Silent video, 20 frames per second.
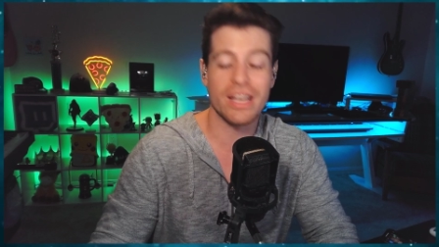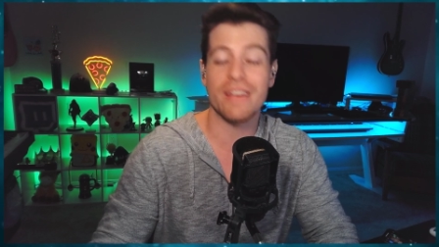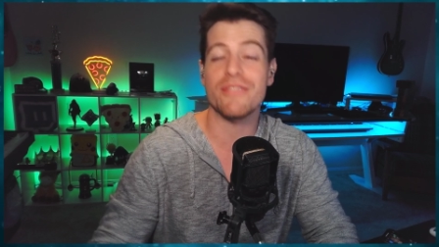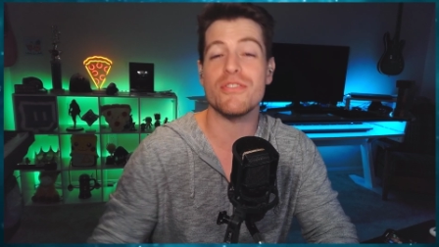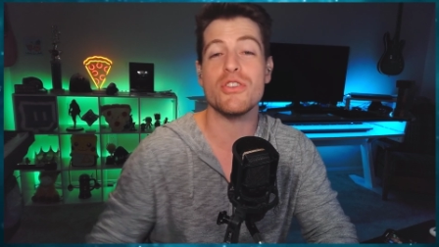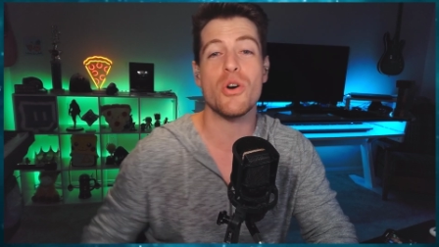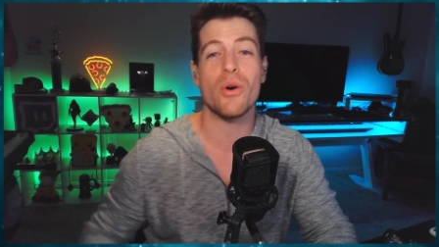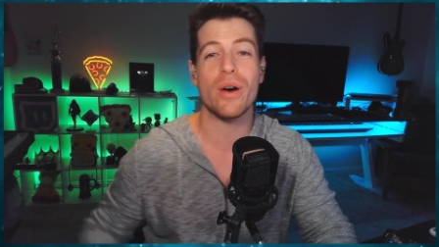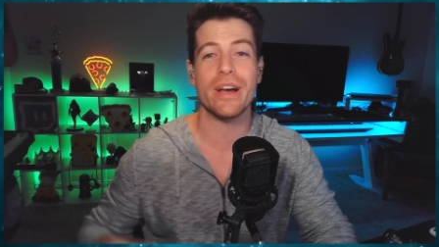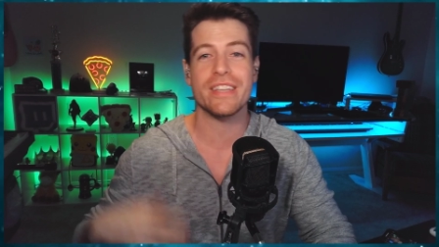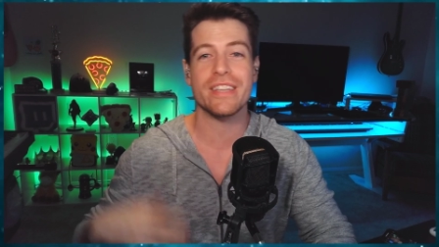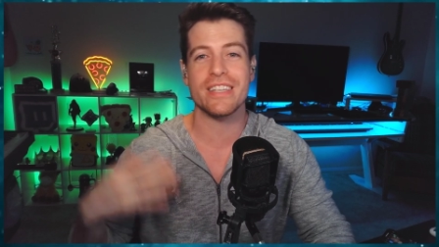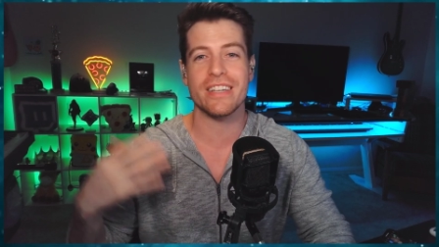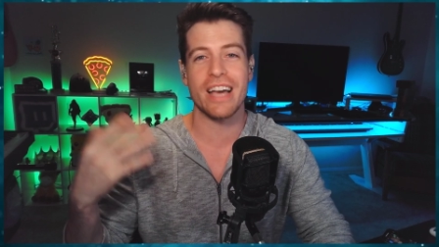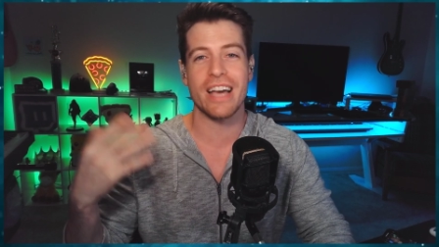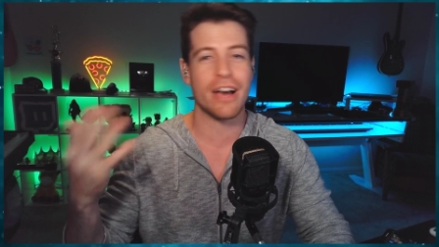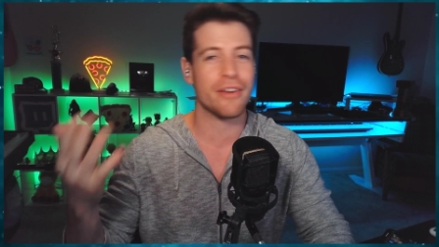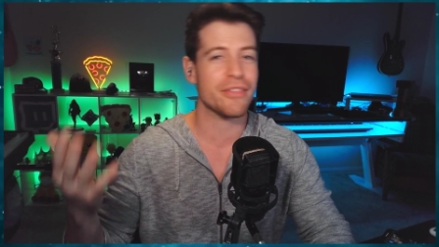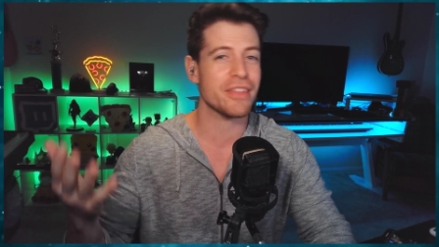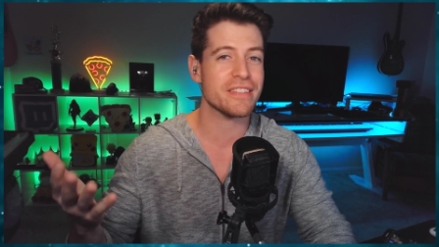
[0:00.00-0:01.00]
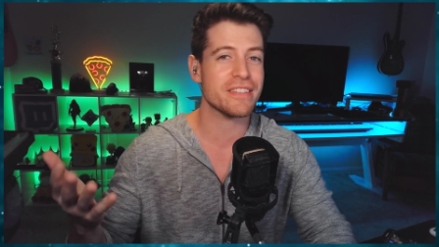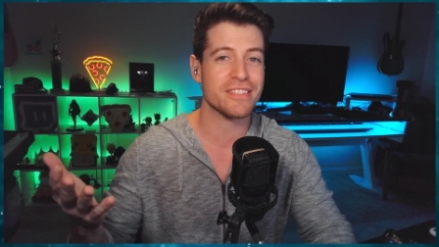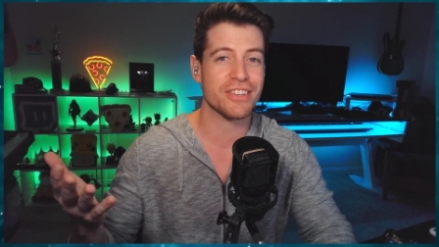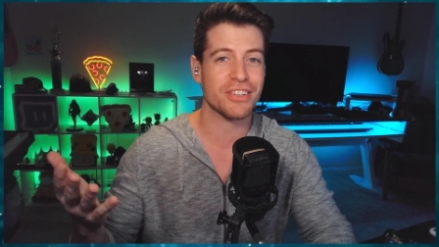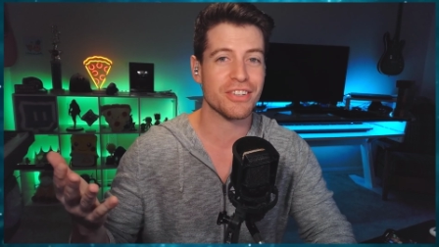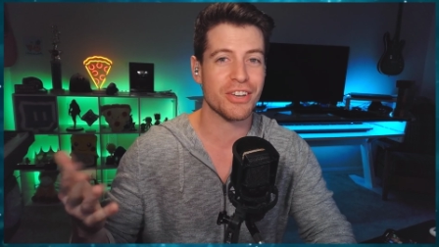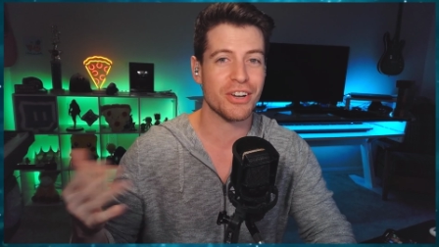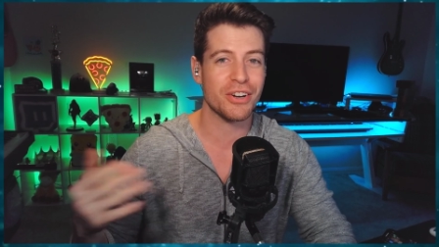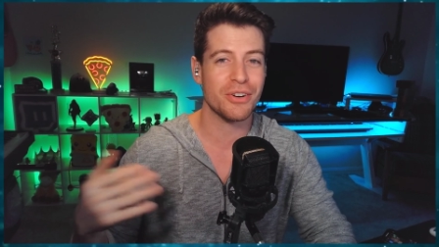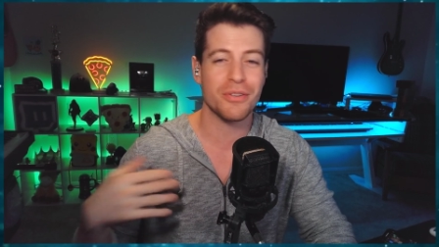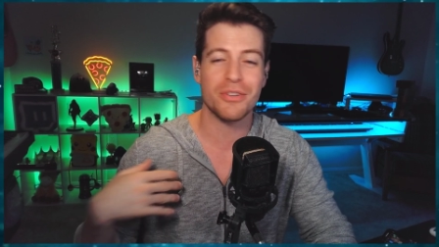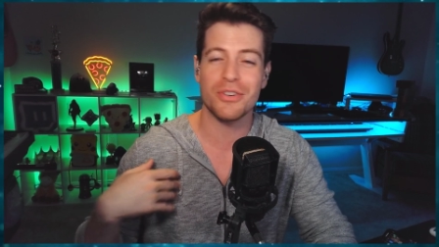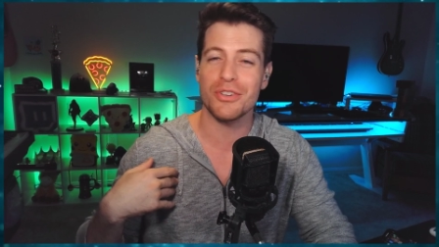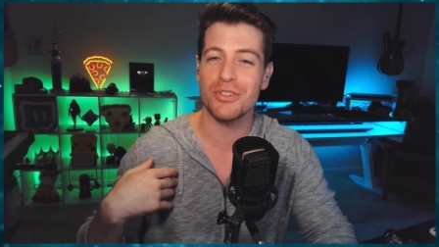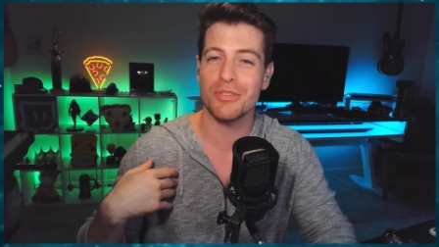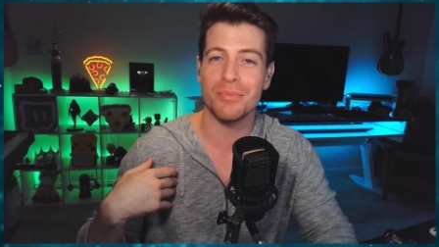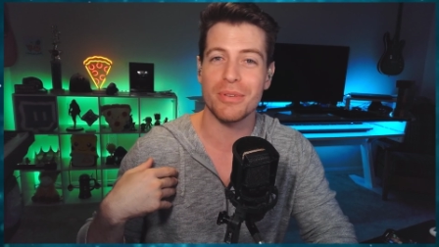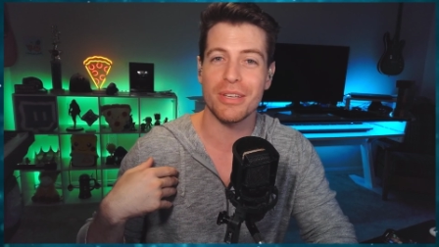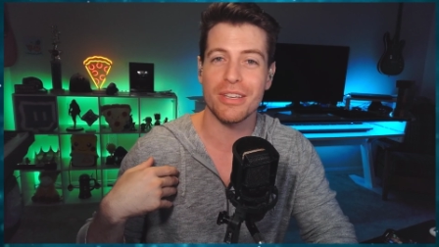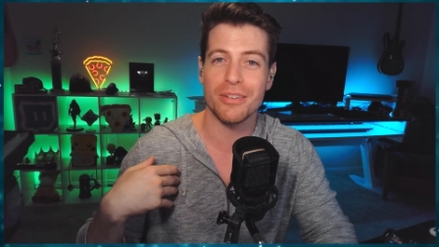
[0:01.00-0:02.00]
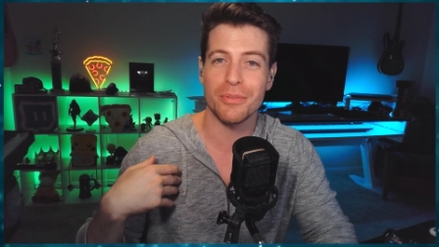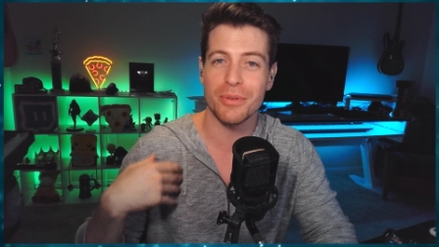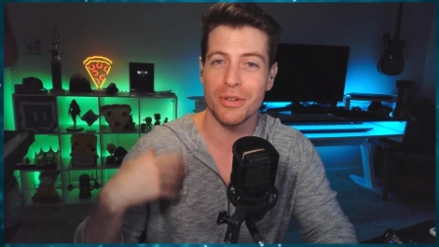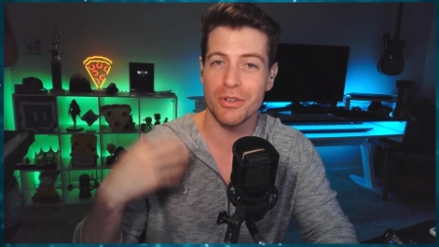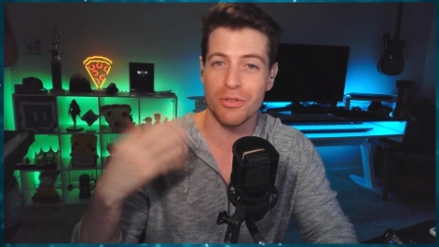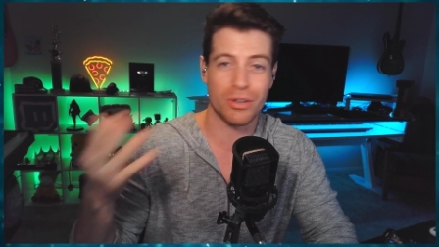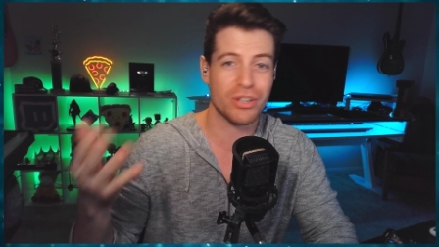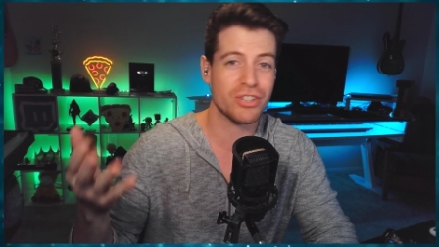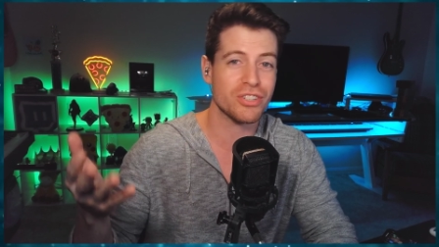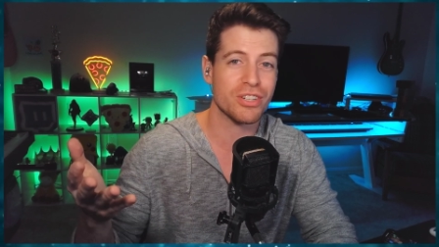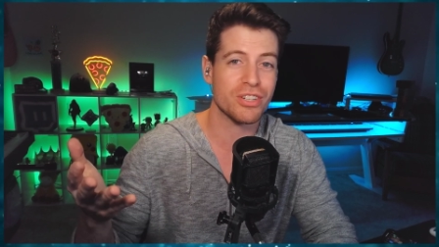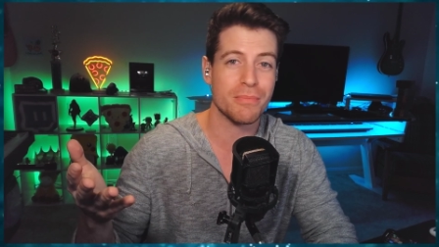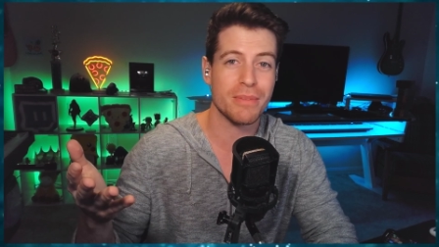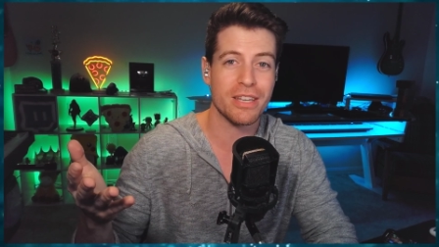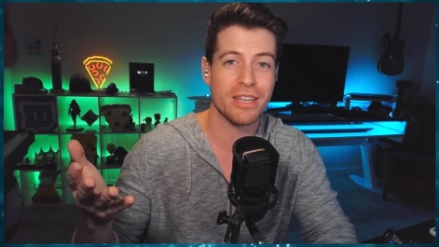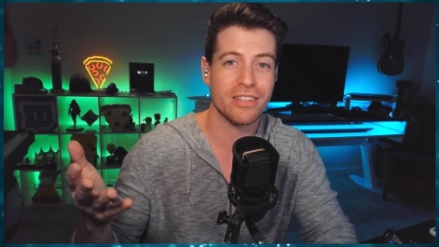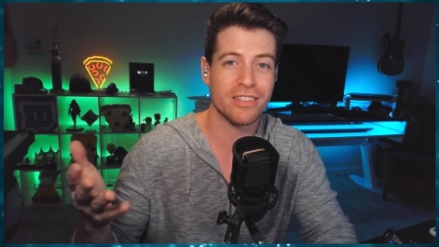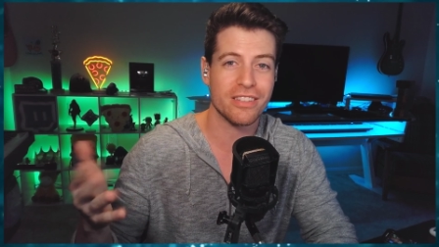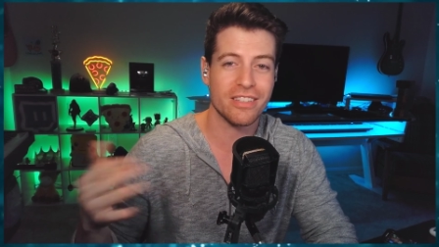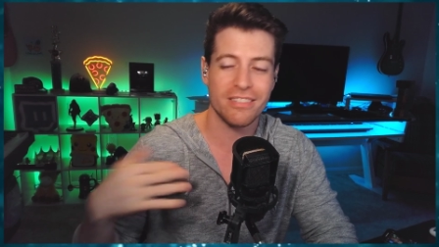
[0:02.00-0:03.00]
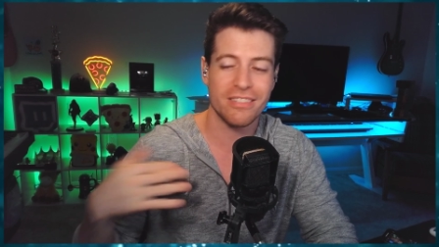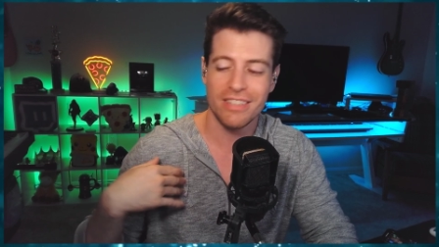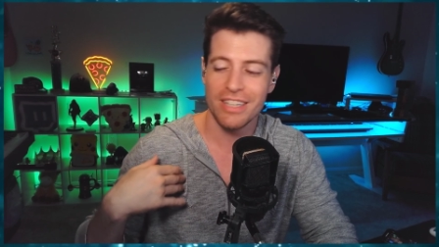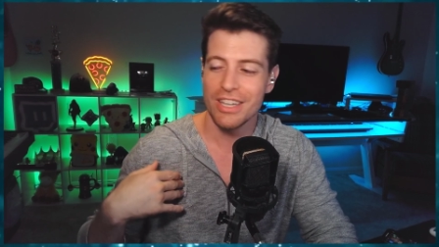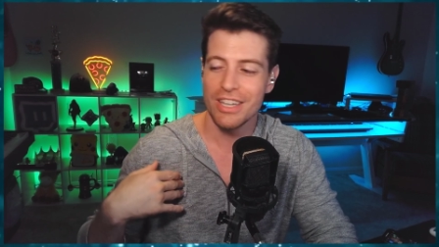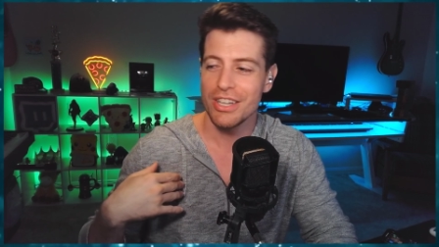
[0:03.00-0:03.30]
I have no idea how that's going to go. Could be we crush it immediately.